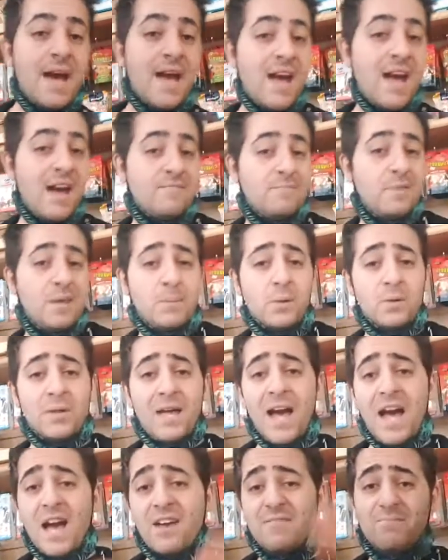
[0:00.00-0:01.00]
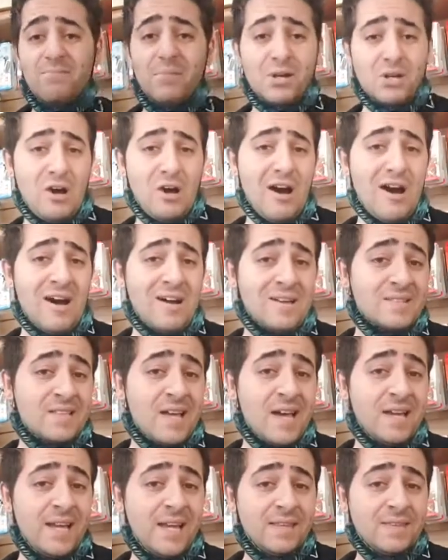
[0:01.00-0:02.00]
I have people that have macaws
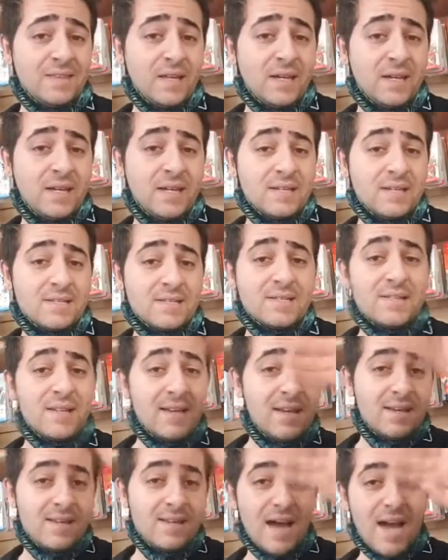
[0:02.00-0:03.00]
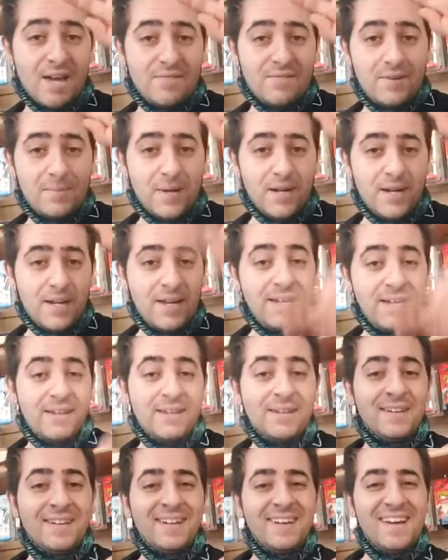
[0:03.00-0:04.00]
that eat this. Hi, everybody.
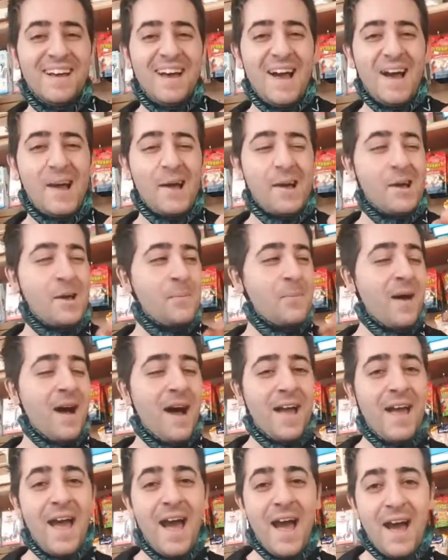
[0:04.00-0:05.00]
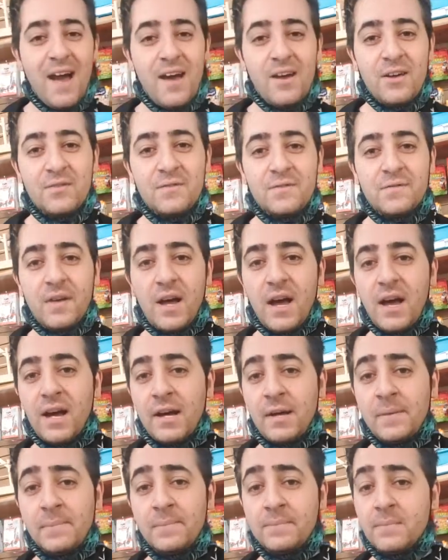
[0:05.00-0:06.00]
I have
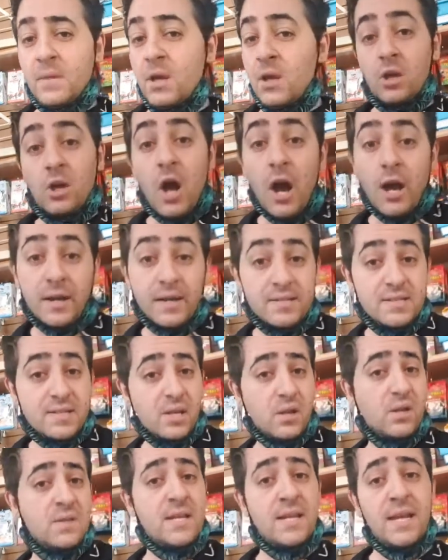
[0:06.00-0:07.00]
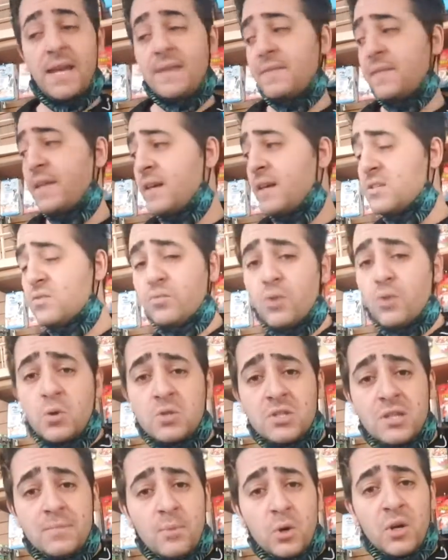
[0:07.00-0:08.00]
cockatiels that eat this.
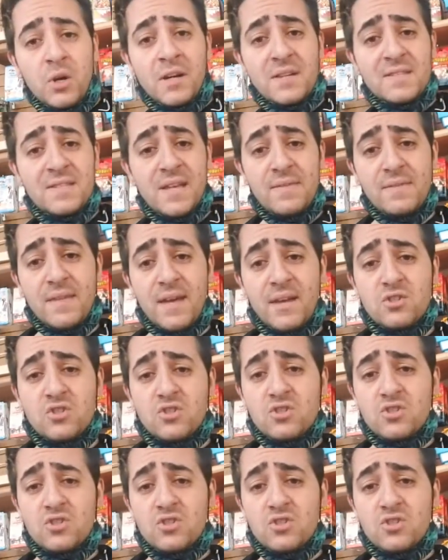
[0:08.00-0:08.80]
Rosy borks eat this.